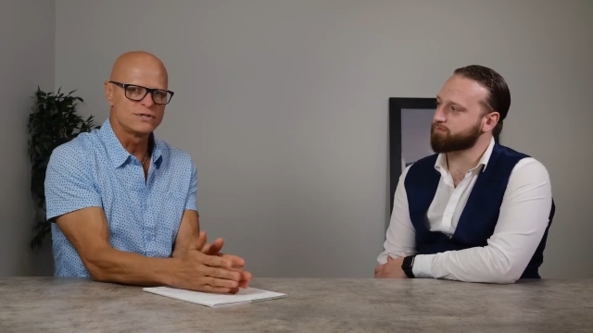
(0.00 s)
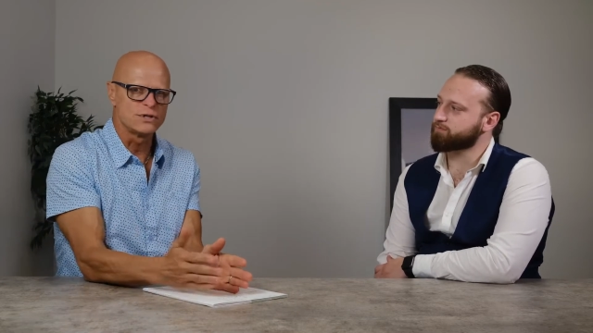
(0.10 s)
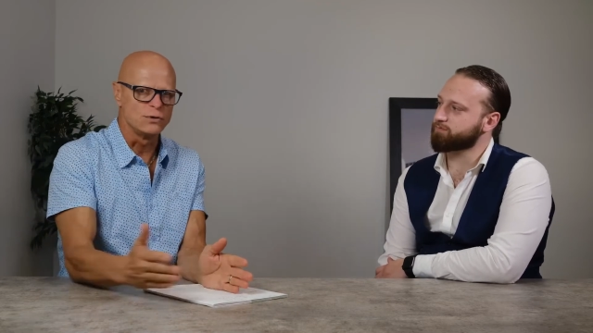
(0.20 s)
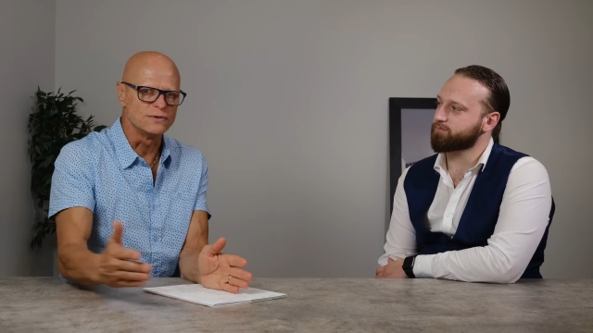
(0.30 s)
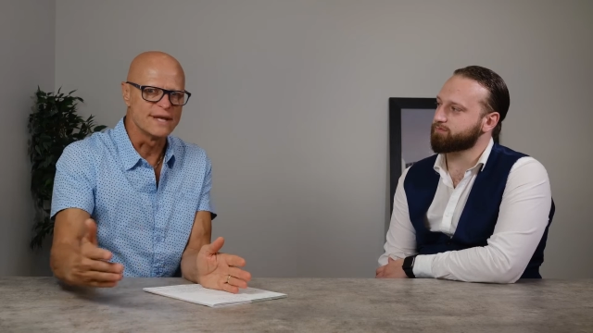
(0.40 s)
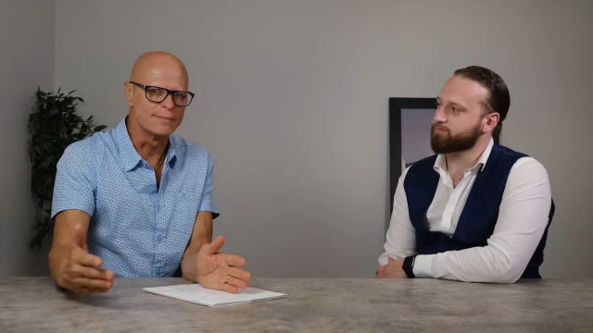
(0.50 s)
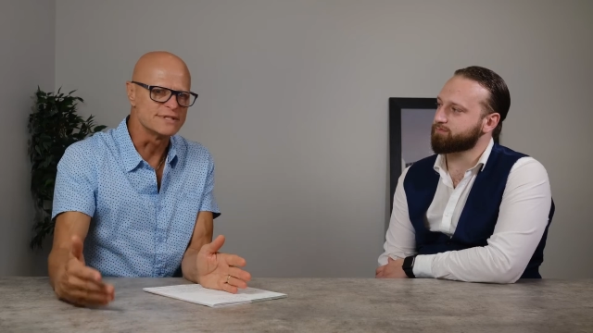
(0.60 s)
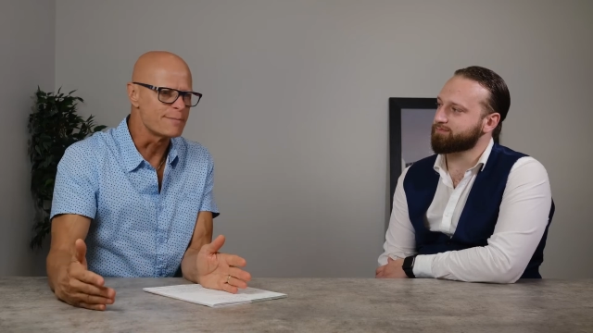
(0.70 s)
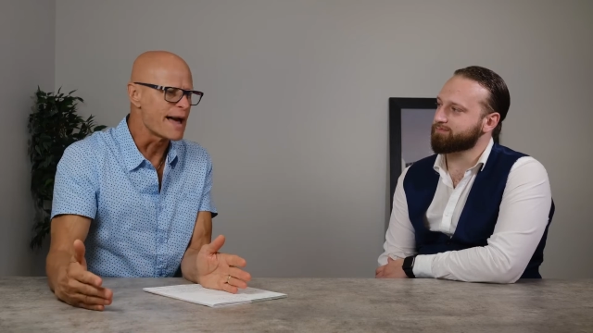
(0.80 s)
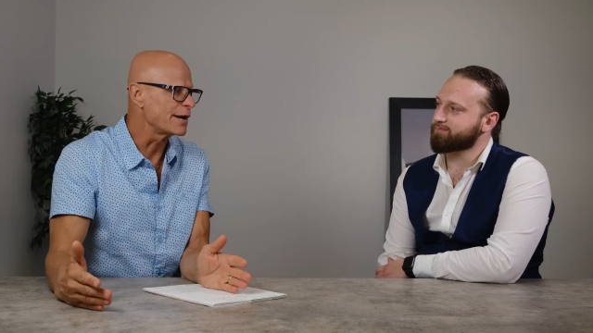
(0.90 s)
Speaker 1: to use them as a
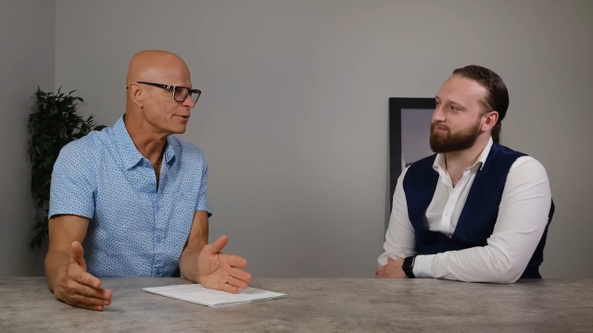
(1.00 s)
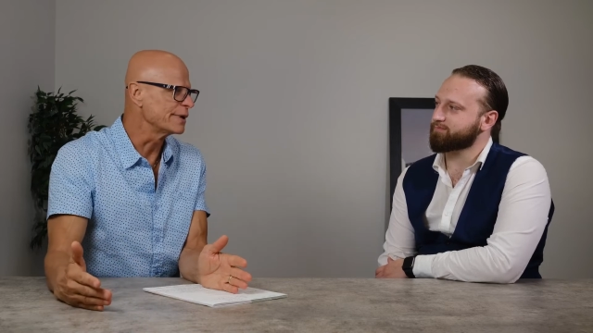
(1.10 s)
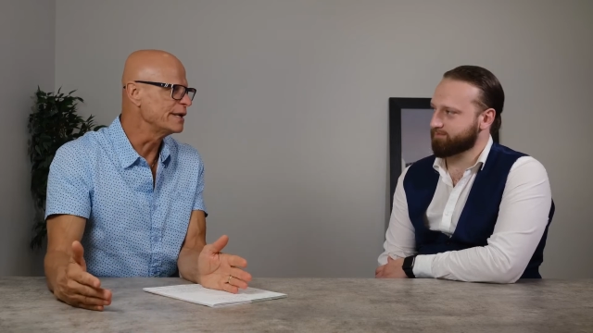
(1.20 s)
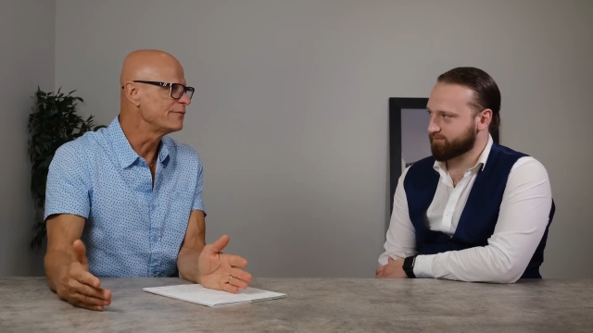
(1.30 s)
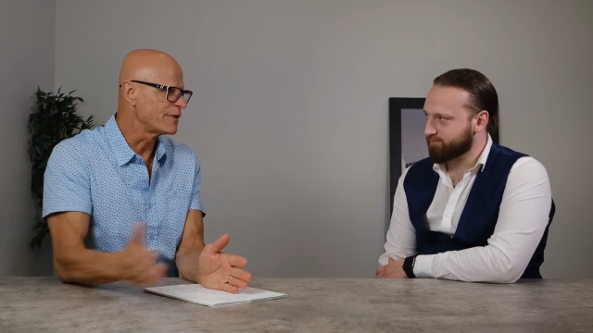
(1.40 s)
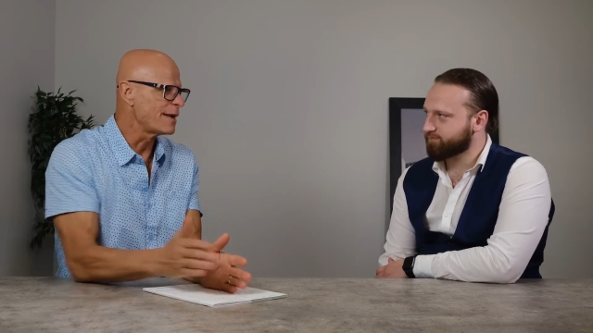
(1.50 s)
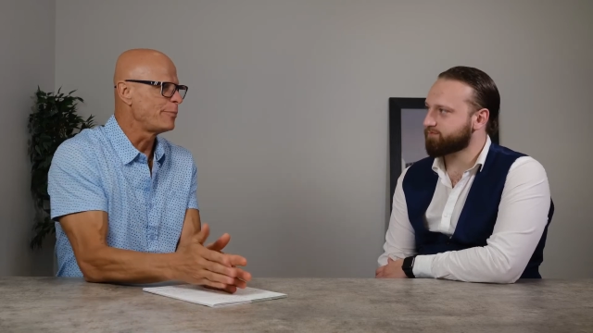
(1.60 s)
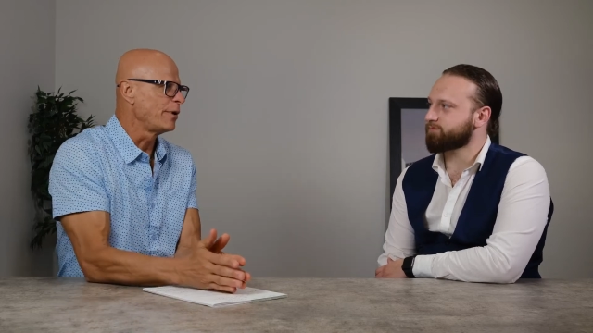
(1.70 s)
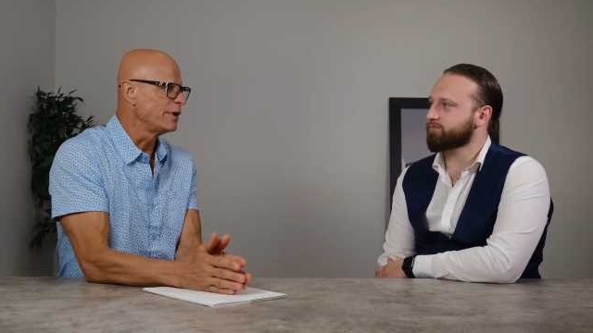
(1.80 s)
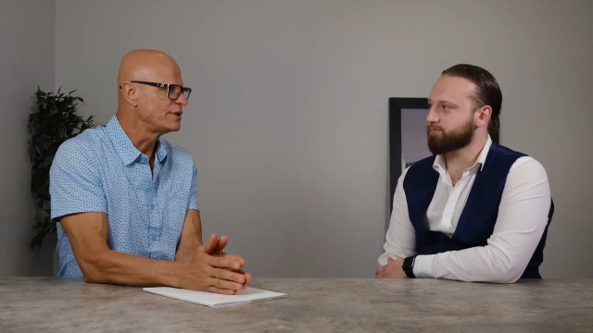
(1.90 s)
battery for that
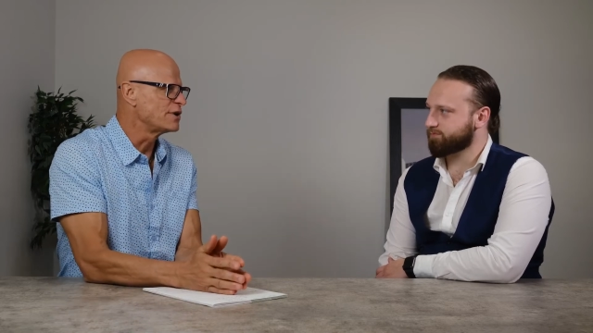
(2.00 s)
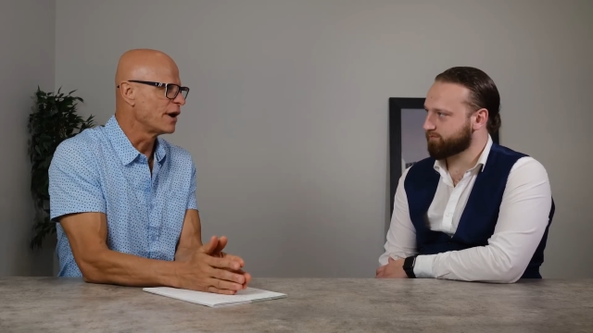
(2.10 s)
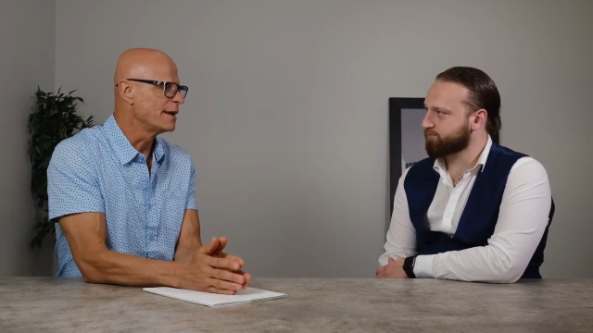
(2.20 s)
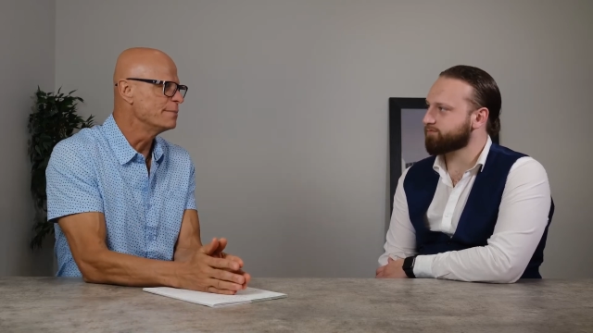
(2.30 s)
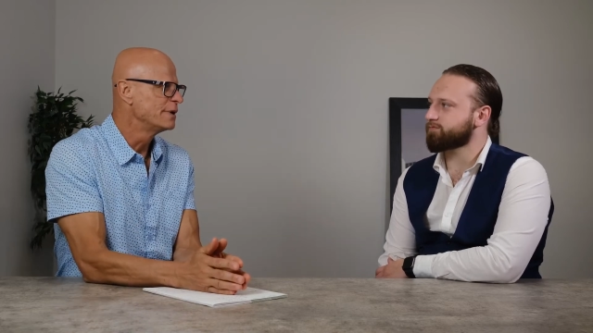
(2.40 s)
period of time.